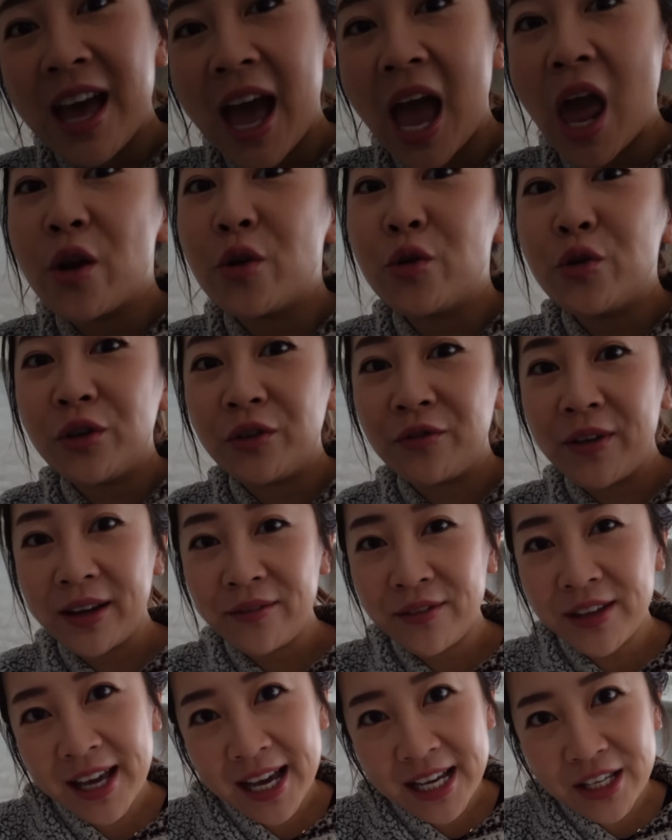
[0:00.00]
I don't know if any
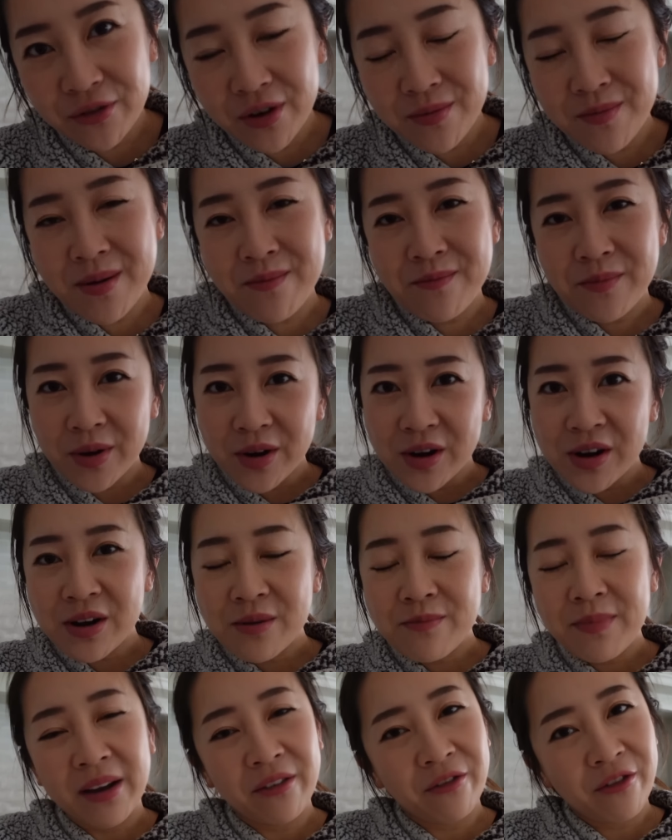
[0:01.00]
of you guys remember
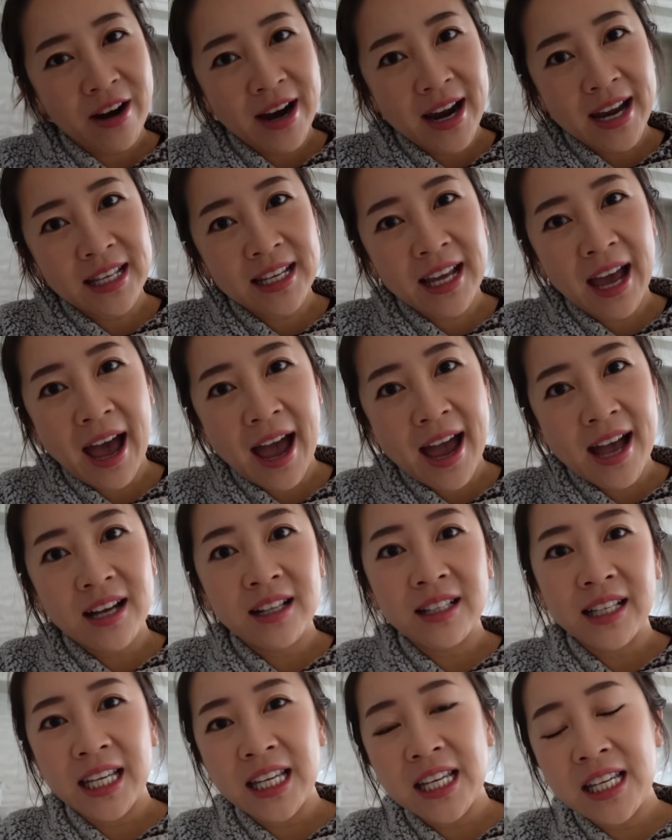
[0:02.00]
my friend
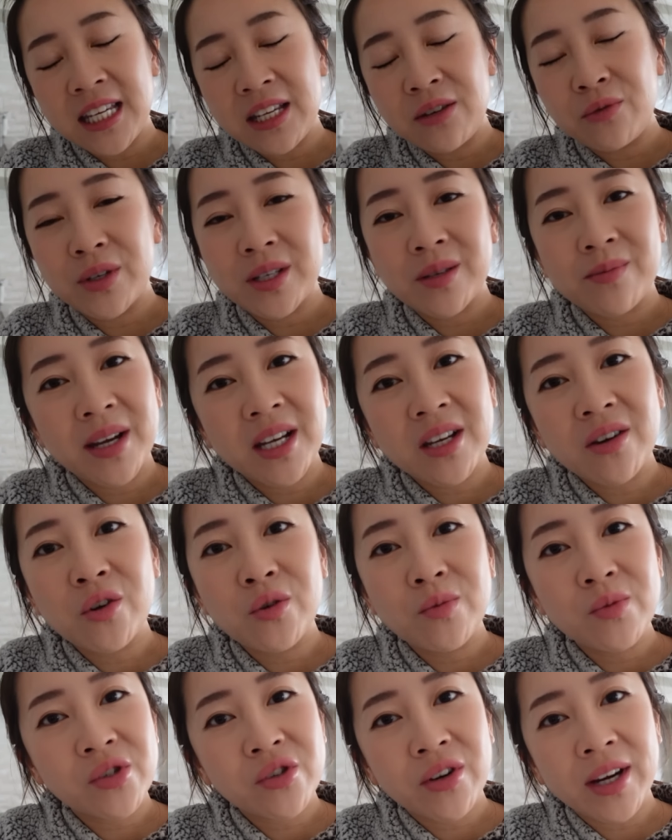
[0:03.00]
Kyle, he was my
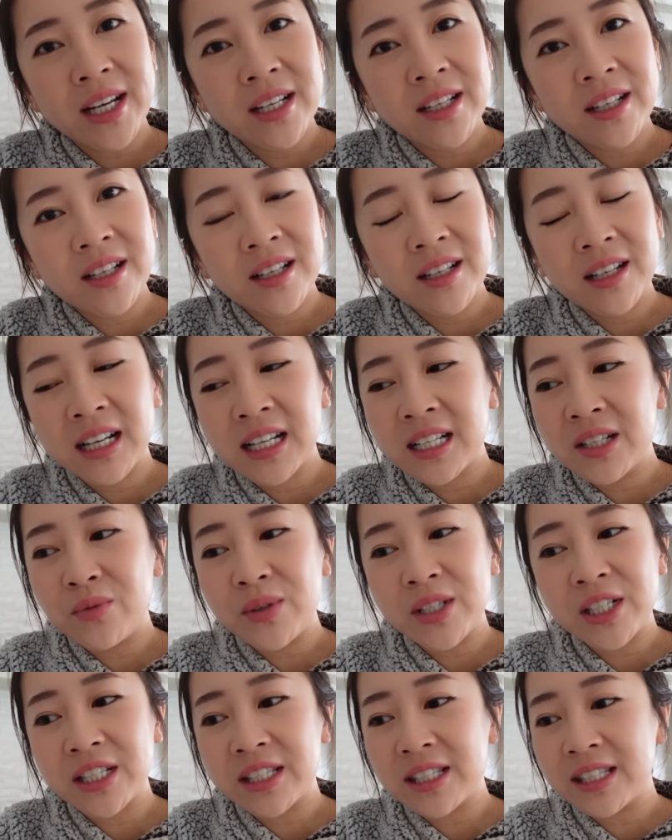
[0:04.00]
home trainer and we
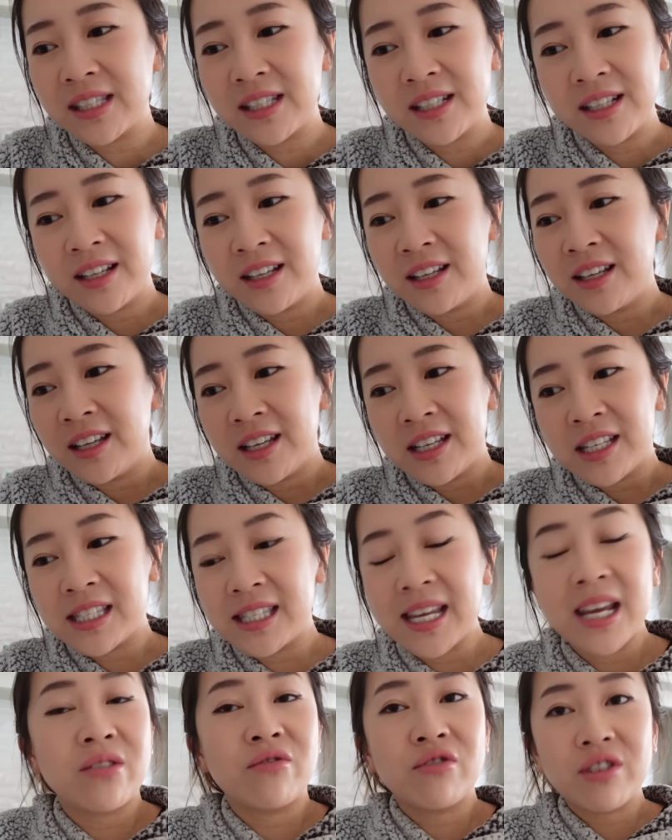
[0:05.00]
just
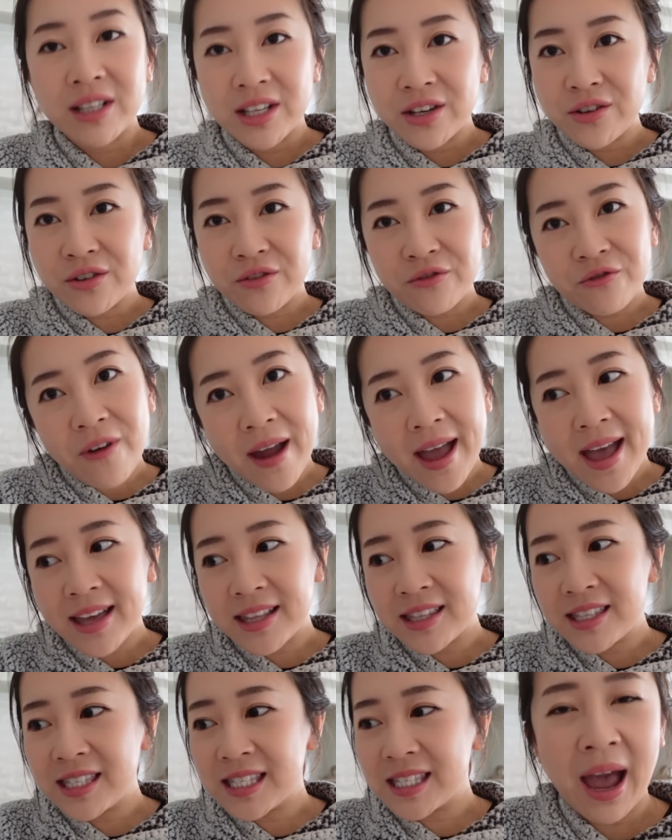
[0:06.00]
stayed really good
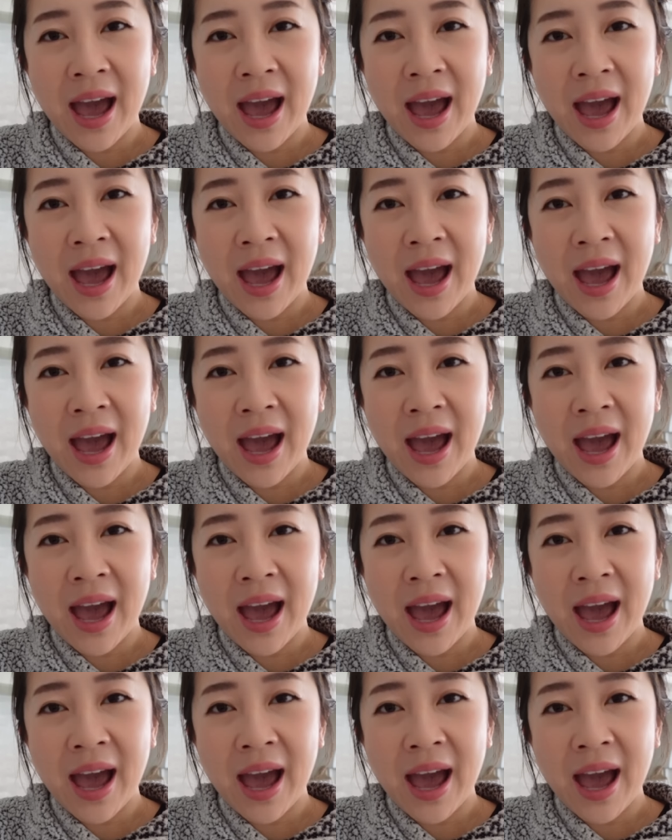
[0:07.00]
friends.